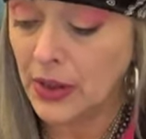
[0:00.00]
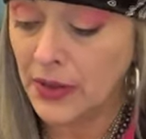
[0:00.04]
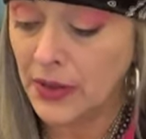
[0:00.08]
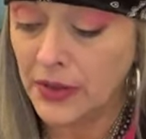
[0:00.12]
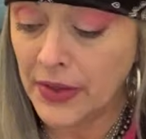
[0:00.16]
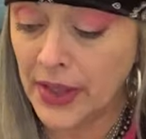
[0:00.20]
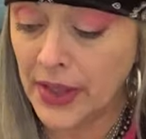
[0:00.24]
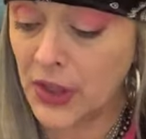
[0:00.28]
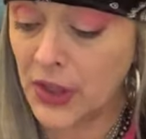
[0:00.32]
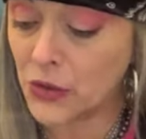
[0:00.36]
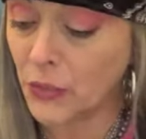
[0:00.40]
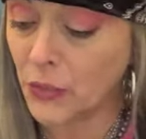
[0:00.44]

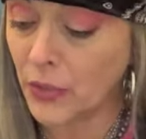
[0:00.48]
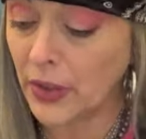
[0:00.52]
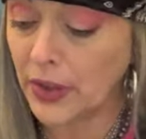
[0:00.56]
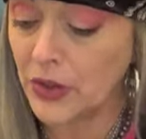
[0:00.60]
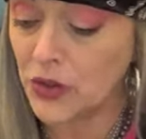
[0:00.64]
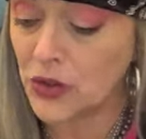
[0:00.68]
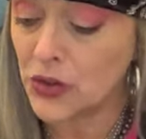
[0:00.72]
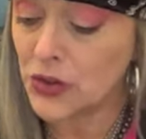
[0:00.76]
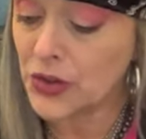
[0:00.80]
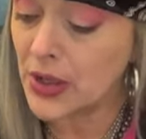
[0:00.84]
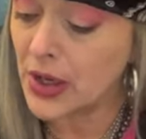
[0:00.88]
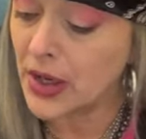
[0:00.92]
things really
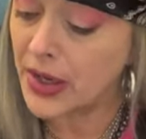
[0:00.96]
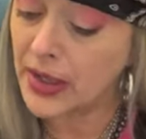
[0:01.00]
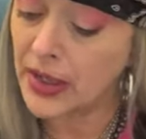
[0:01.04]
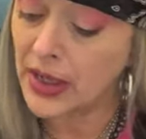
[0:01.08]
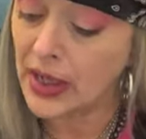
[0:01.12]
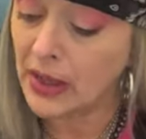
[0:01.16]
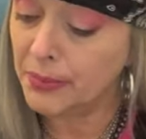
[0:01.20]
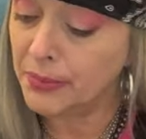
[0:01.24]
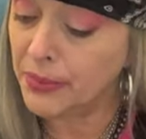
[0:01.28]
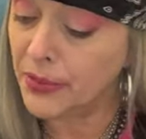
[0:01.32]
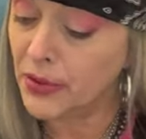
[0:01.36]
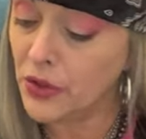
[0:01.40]
just kind of
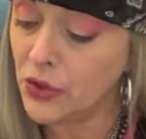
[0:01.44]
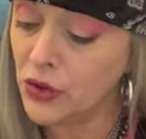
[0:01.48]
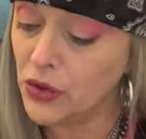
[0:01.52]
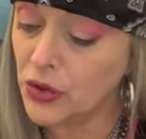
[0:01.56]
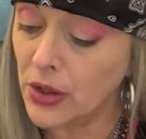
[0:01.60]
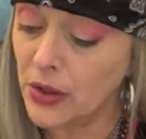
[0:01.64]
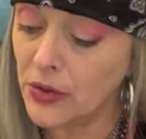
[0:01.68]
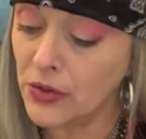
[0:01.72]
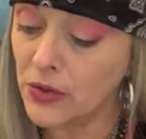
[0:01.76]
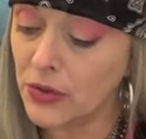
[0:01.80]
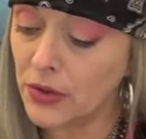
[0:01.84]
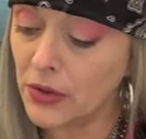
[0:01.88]
get pushed
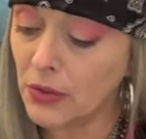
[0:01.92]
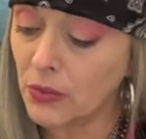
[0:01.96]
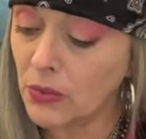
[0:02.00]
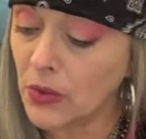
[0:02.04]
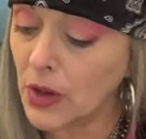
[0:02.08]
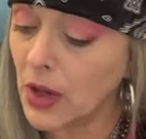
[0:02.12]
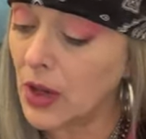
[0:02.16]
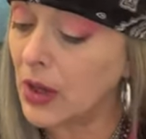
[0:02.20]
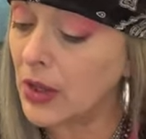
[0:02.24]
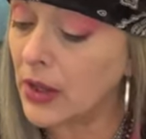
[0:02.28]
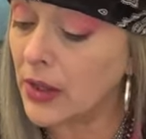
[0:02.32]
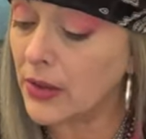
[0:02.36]
under the
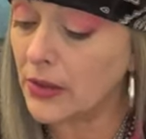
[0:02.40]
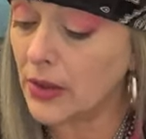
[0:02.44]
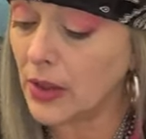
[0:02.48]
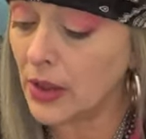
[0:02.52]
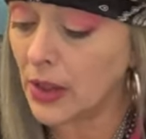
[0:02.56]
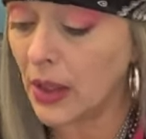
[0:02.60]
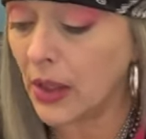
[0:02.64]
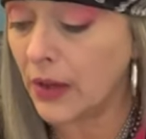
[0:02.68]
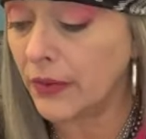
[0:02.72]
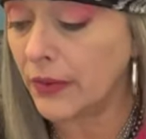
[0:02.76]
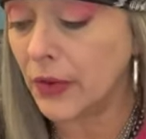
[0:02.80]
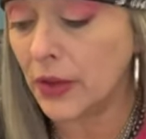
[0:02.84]
rug, and
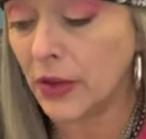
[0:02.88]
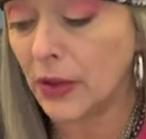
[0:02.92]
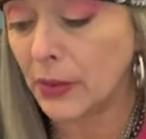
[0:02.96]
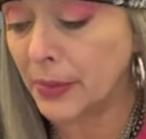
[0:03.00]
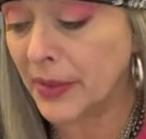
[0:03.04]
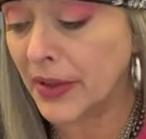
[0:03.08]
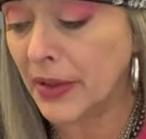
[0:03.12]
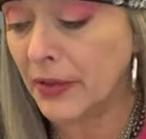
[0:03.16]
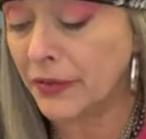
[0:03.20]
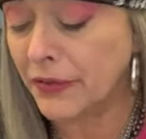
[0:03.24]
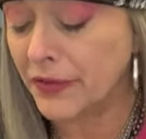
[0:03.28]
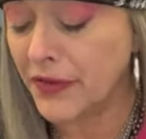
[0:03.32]
then you have a little
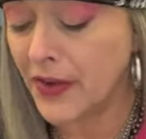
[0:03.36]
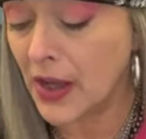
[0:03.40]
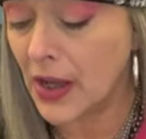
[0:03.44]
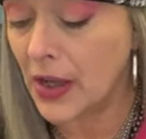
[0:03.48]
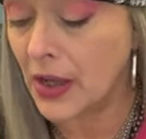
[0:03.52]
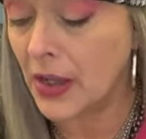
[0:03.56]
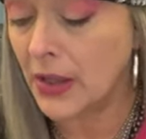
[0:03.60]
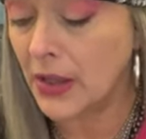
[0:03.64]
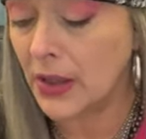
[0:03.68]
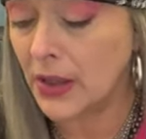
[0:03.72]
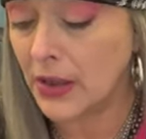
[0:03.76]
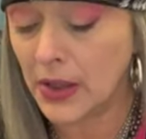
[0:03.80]
bit of
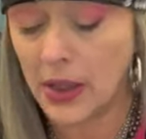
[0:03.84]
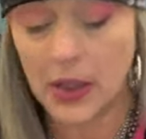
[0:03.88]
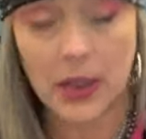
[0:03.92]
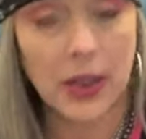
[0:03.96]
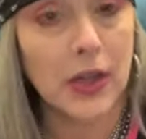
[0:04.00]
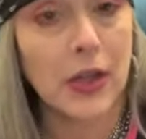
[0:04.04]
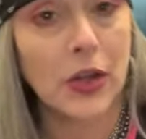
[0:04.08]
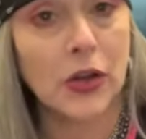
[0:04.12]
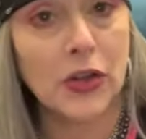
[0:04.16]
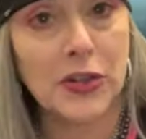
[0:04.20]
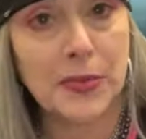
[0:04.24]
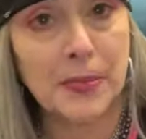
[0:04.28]
fun, and then
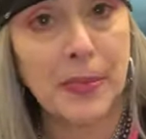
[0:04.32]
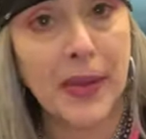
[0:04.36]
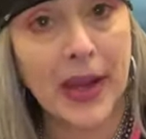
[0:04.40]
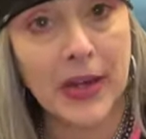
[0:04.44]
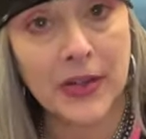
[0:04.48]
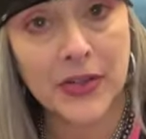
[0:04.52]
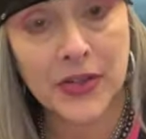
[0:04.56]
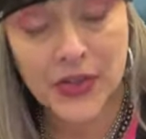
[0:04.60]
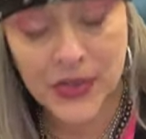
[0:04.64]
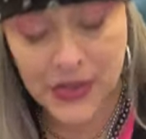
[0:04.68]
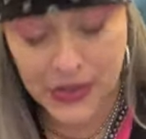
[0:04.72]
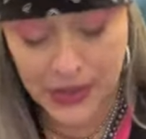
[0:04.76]
it goes
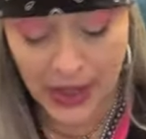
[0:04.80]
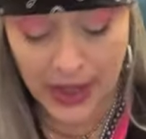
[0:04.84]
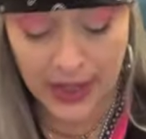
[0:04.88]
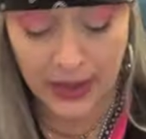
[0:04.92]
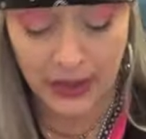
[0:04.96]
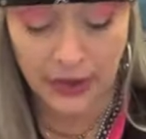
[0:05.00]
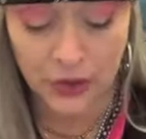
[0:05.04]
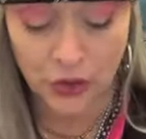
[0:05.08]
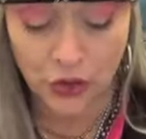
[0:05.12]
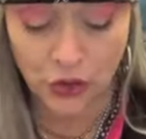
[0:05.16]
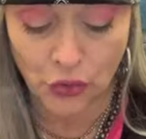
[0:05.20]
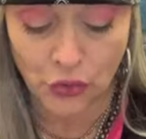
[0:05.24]
back to
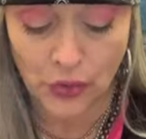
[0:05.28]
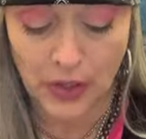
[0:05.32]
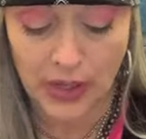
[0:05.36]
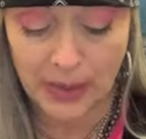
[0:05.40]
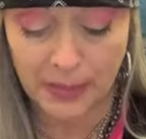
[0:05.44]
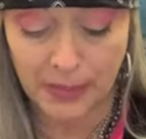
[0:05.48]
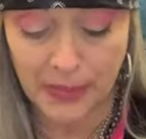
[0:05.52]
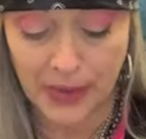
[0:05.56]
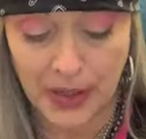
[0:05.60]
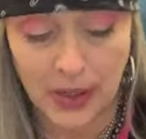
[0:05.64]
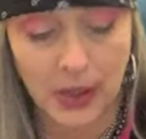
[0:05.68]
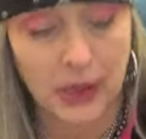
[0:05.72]
silent
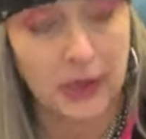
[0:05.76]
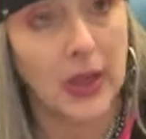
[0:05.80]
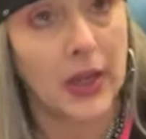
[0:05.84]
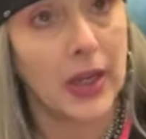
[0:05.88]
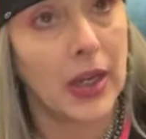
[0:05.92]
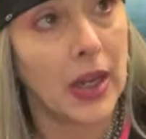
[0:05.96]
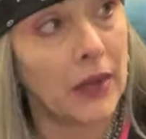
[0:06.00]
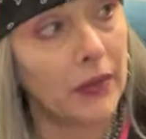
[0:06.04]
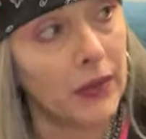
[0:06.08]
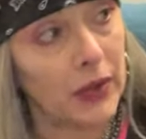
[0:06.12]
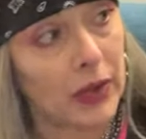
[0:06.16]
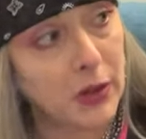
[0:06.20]
treatment, and
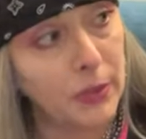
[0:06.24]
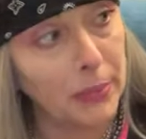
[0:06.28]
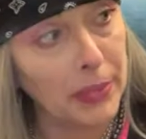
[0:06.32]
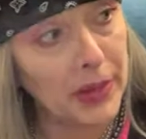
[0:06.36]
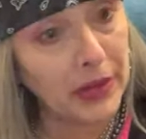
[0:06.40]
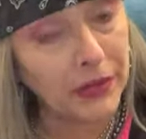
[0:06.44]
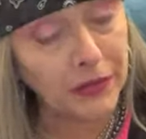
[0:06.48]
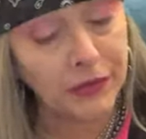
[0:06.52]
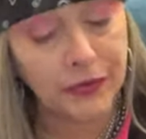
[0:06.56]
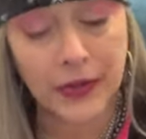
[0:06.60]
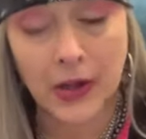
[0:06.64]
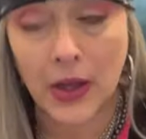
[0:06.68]
then you have a little
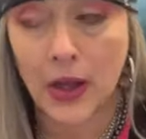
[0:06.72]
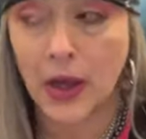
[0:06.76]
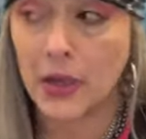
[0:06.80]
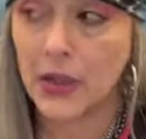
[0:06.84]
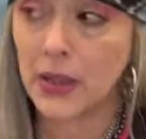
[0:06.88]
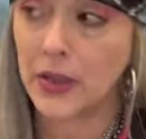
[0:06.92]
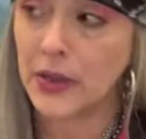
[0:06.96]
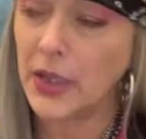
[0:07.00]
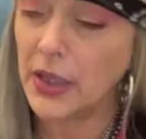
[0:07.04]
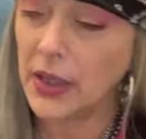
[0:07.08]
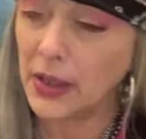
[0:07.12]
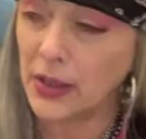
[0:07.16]
bit of fun,
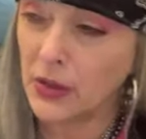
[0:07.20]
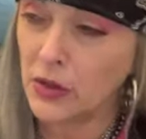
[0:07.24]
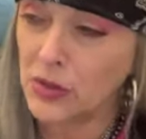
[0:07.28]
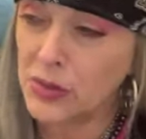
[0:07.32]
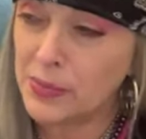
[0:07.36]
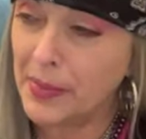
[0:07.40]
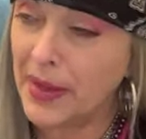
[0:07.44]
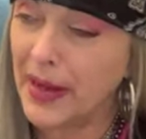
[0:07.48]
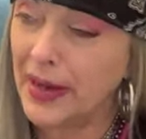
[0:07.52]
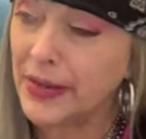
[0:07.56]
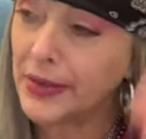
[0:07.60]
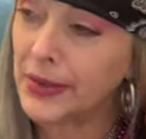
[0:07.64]
and then it
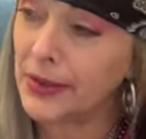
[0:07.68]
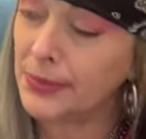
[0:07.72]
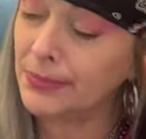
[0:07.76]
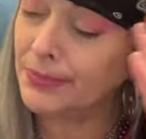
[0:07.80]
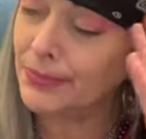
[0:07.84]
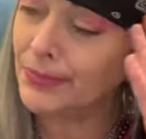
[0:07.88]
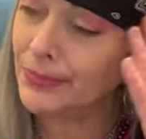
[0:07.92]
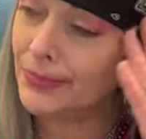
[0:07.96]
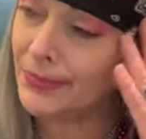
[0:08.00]
goes back to,